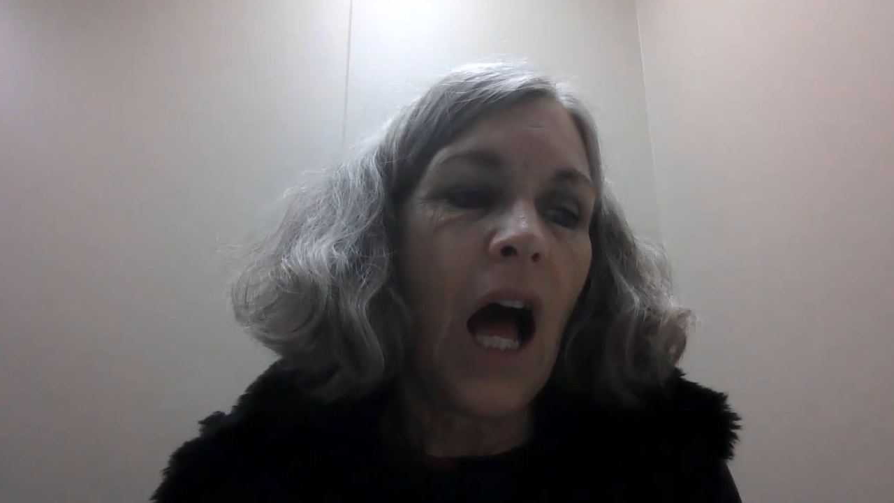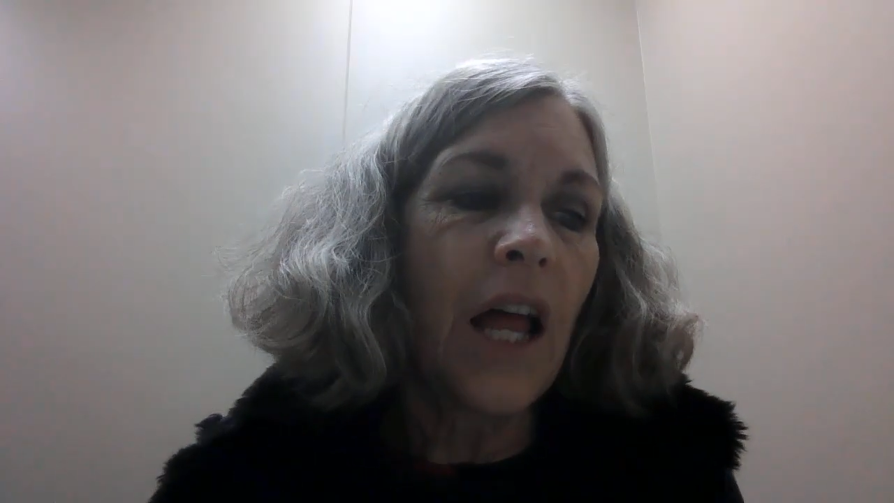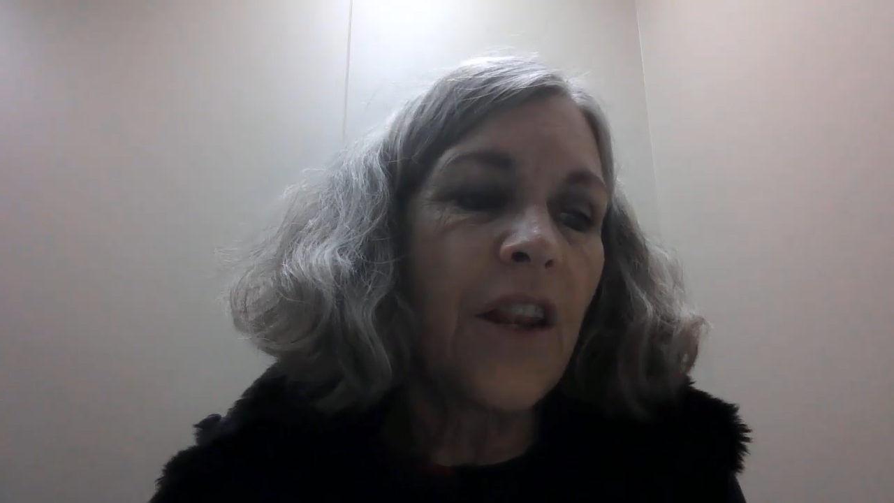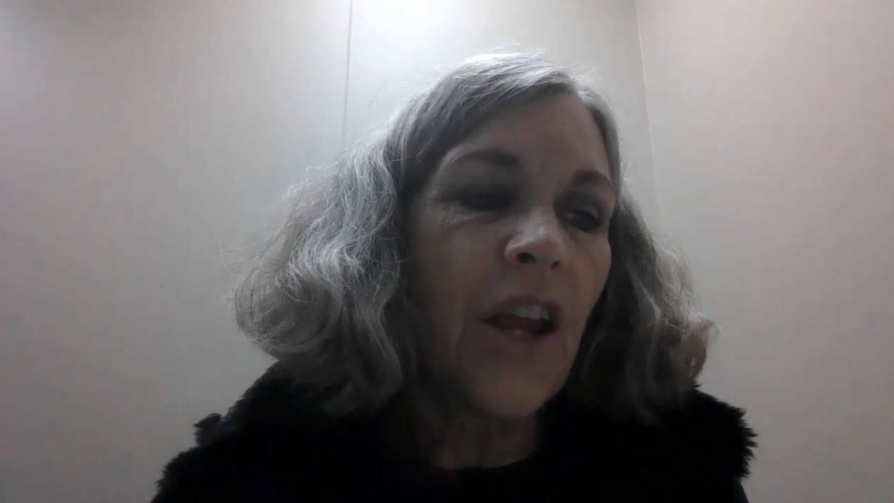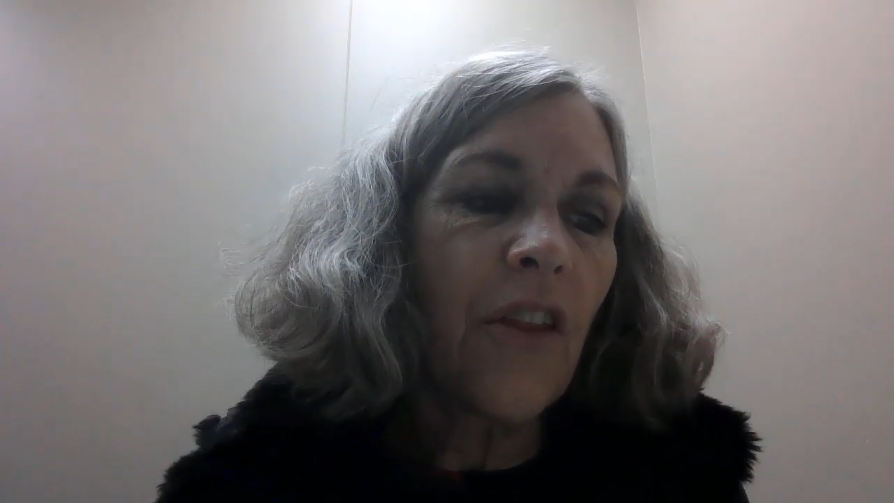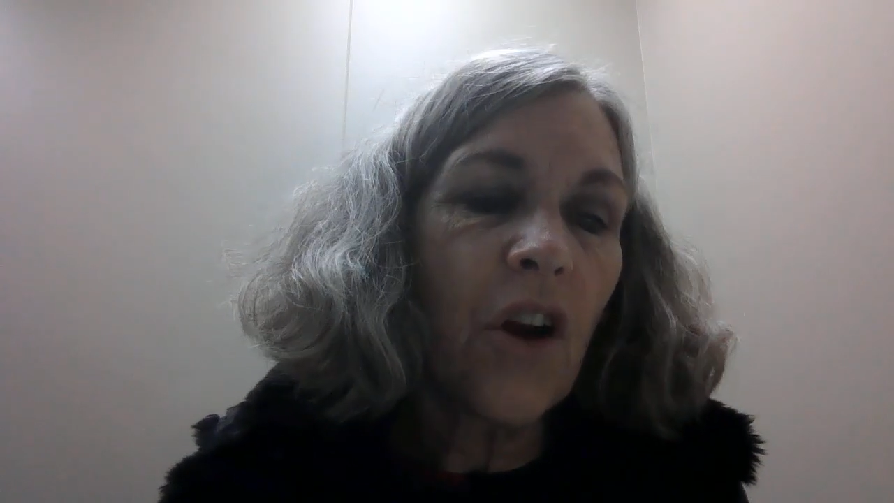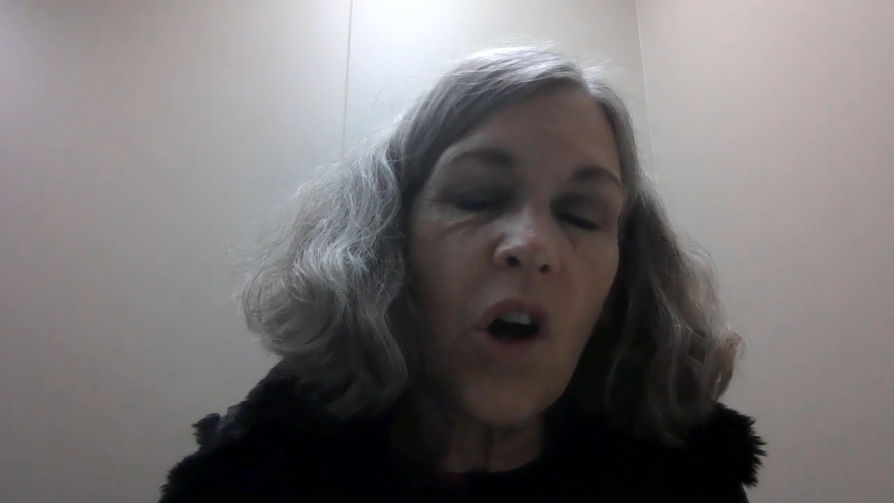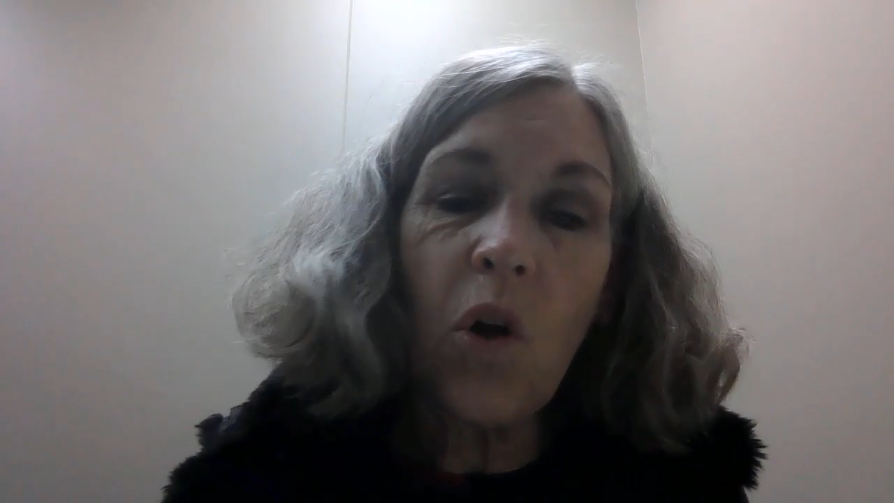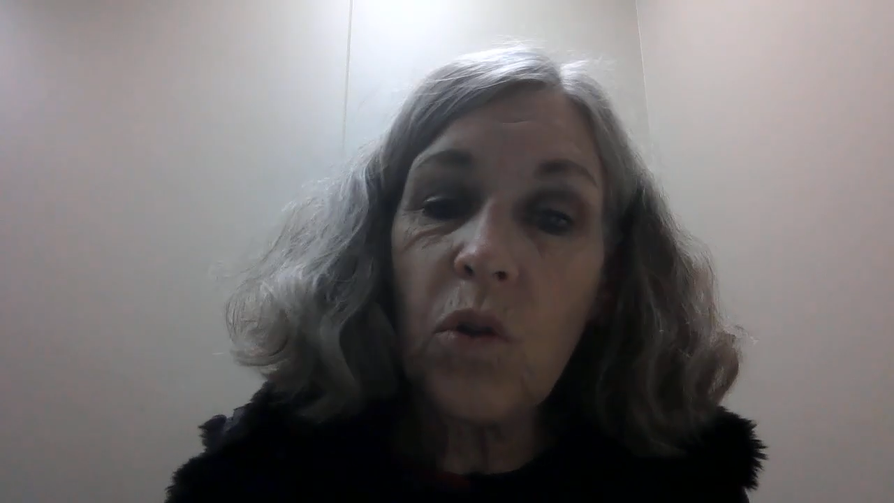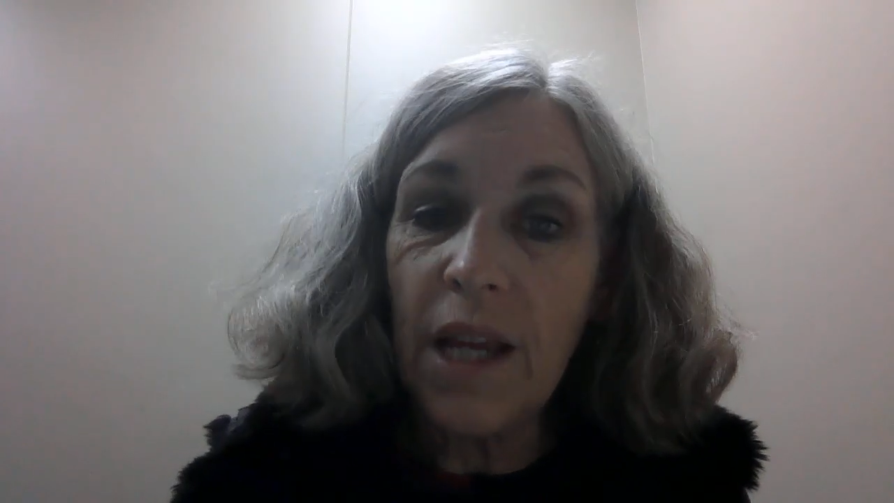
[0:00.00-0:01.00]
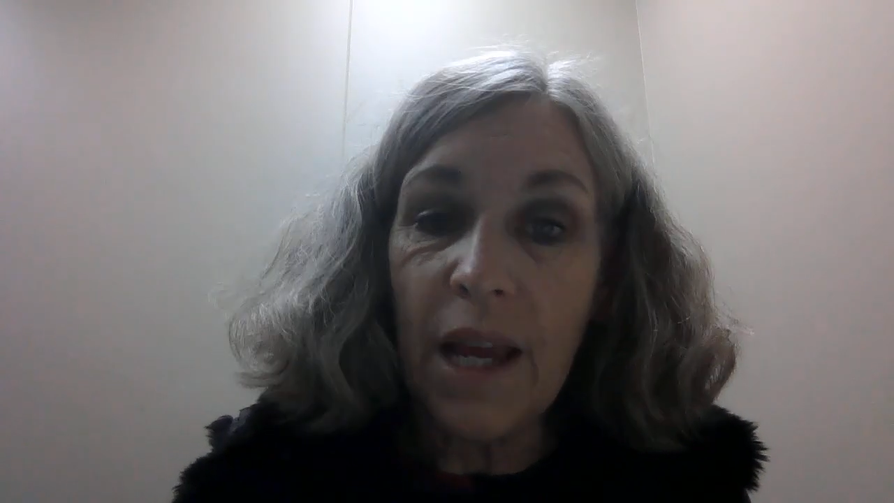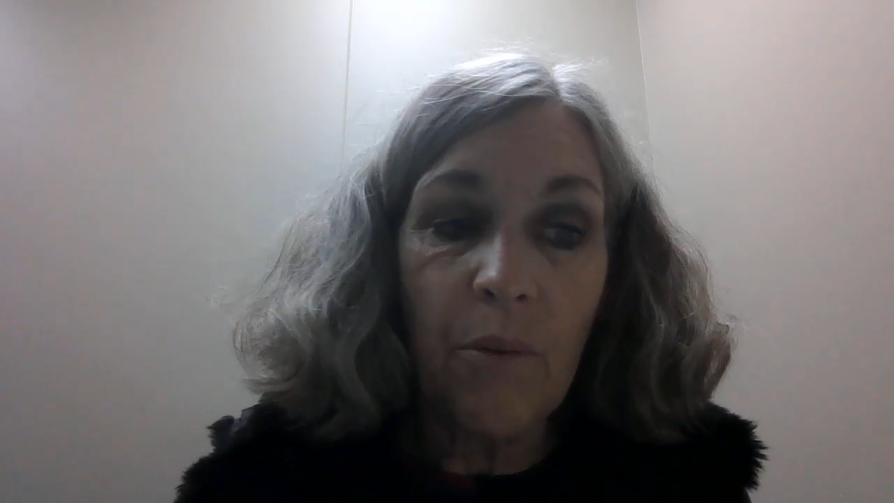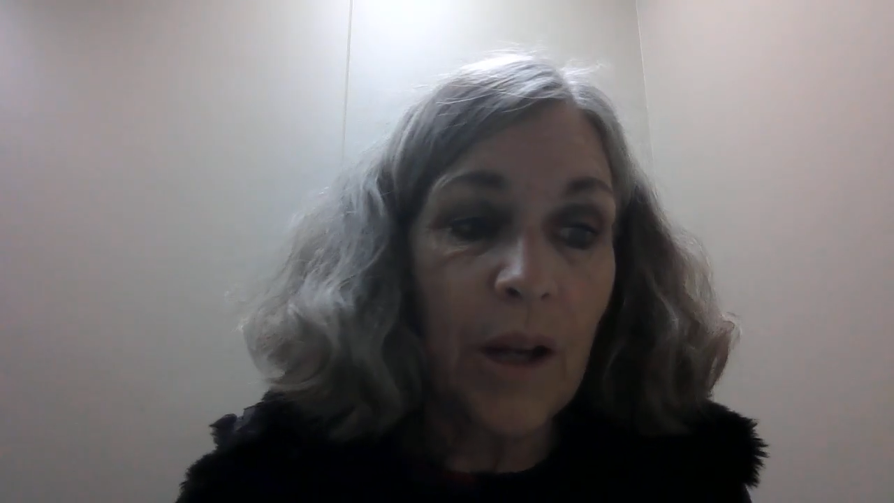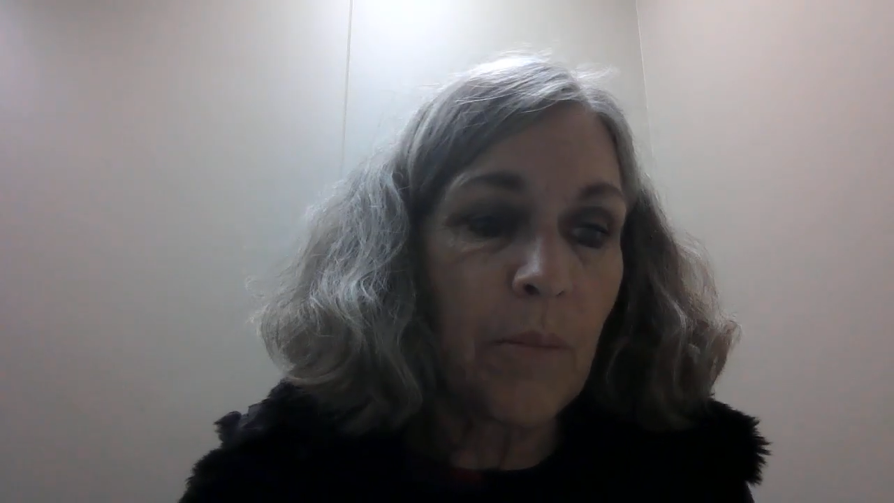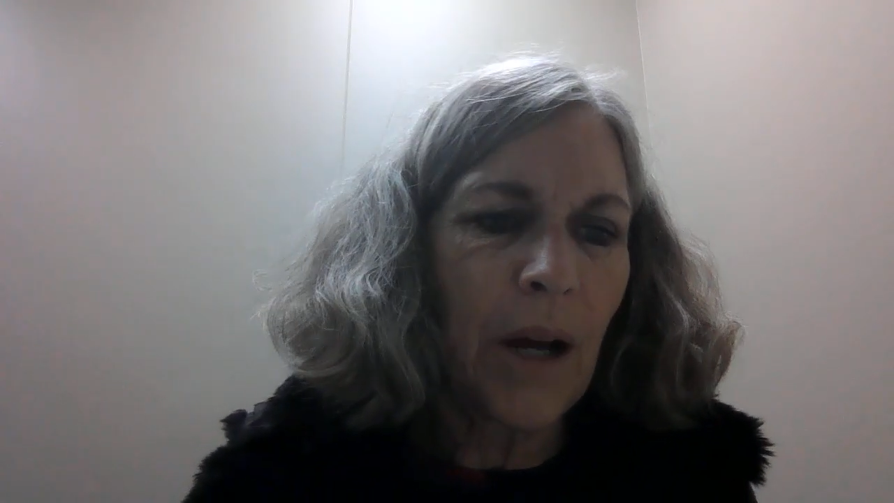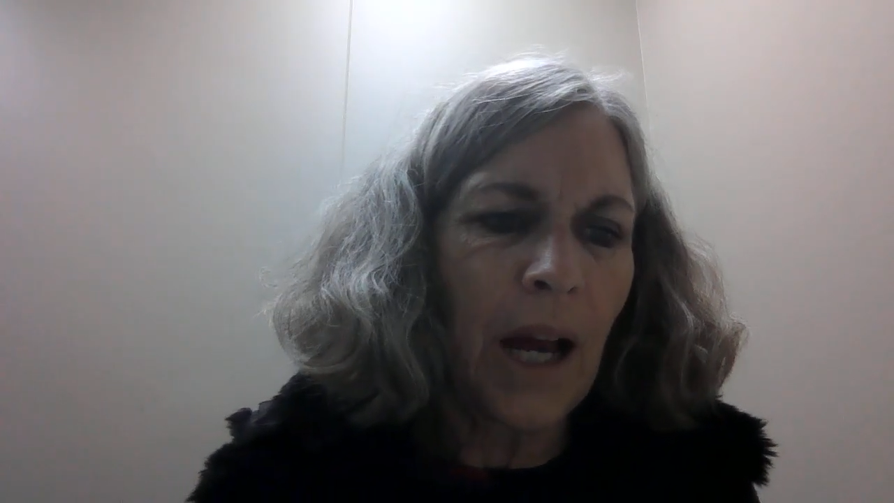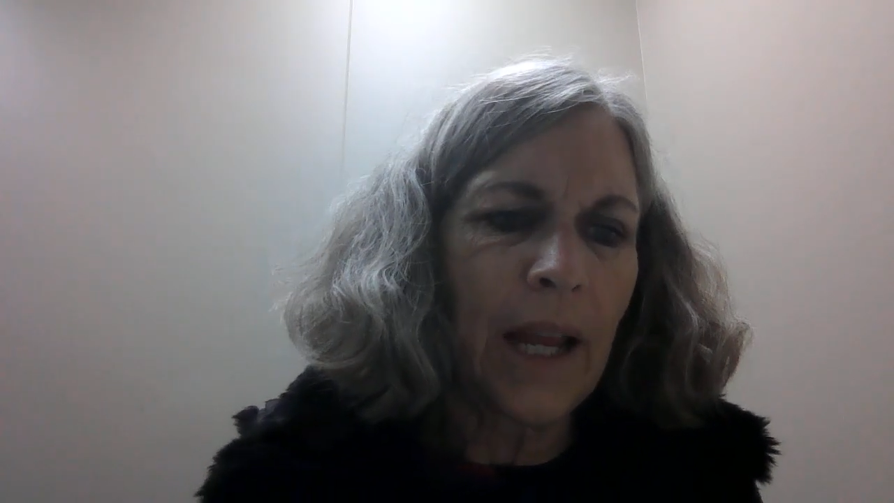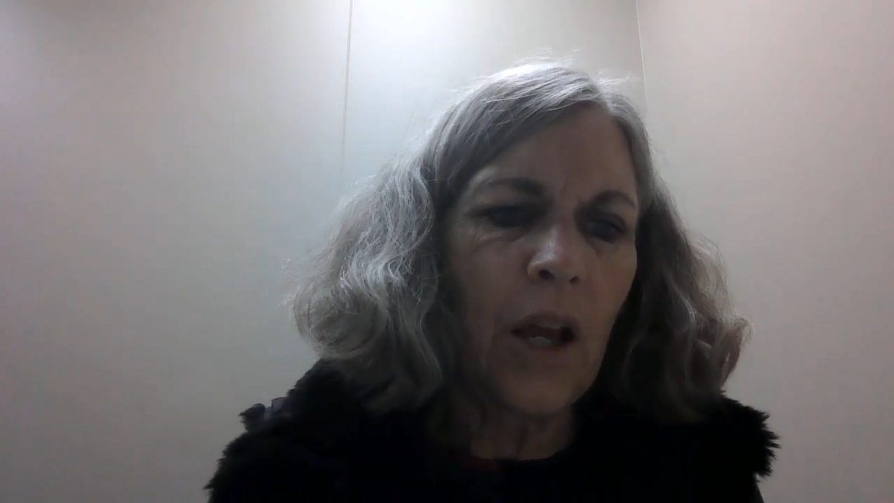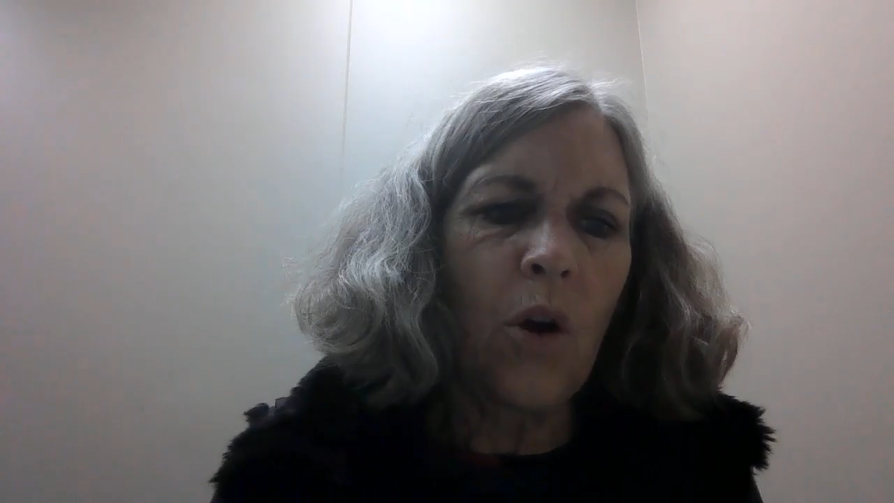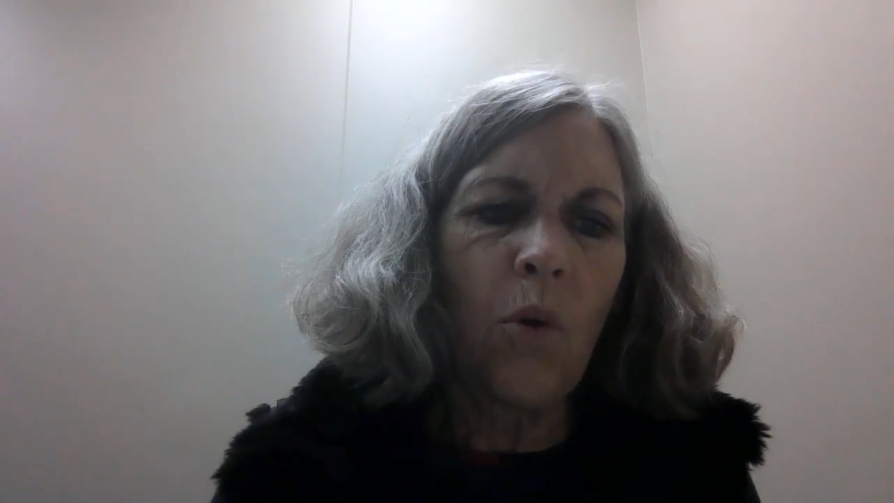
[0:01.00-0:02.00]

Another whole day went by.